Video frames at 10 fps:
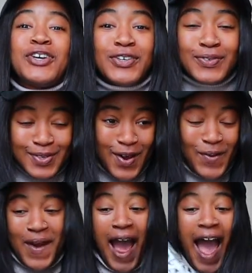girl know.
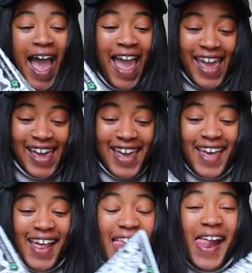I
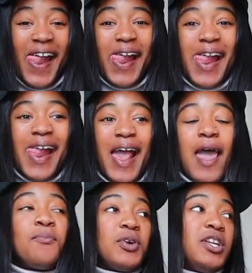
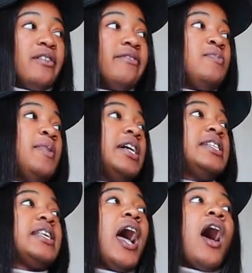am pretty nervous
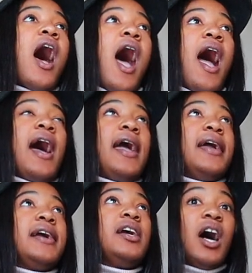because
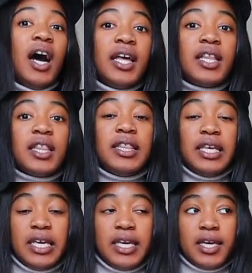I got
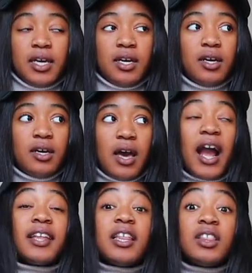the
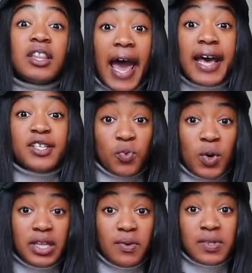I got the last
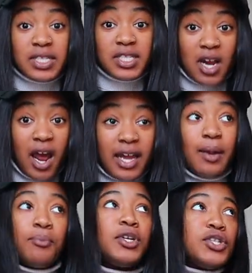one that was in stock, and
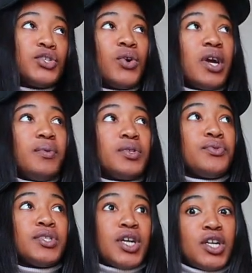I'm pretty sure it was a
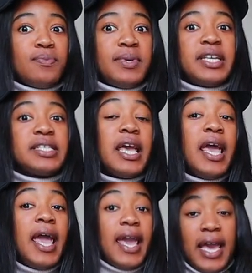return because
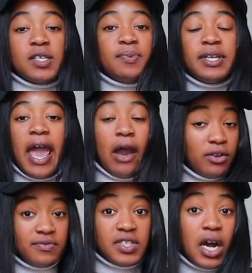it has been out
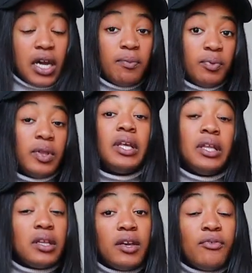of stock
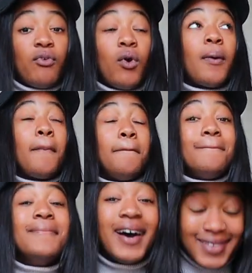completely for
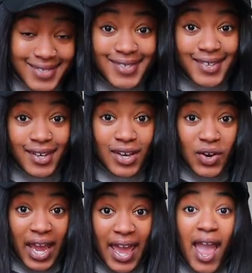months.
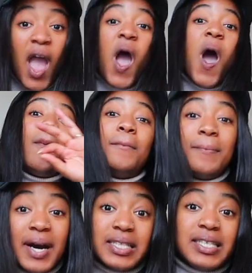Okay,
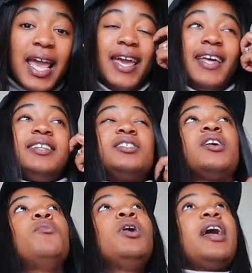months. And
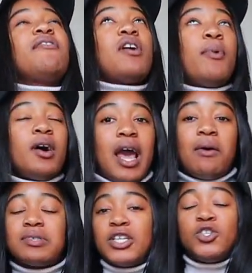someone, after I bought it, I
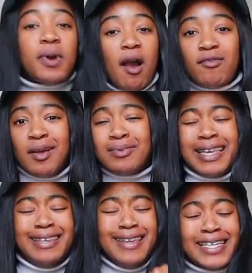was like super confident. I was
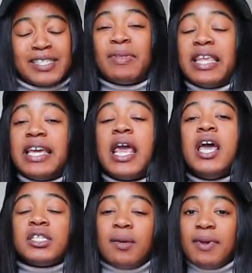like, yes. But then
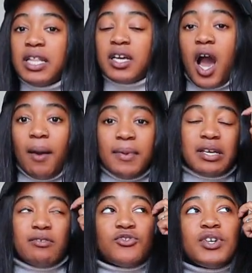somebody in the comments
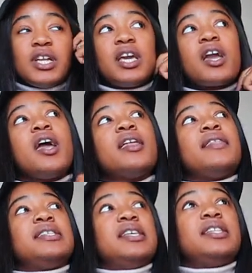I was reading,
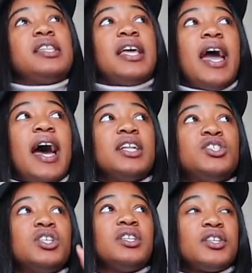they said that they had
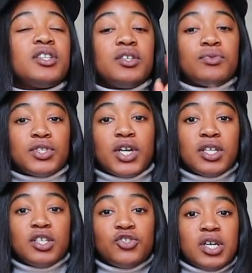to literally
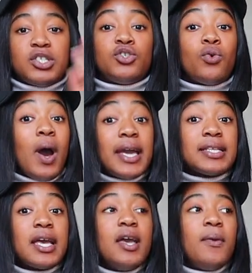return the dress twice
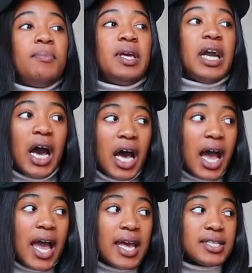
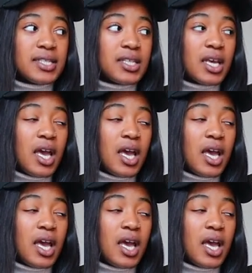because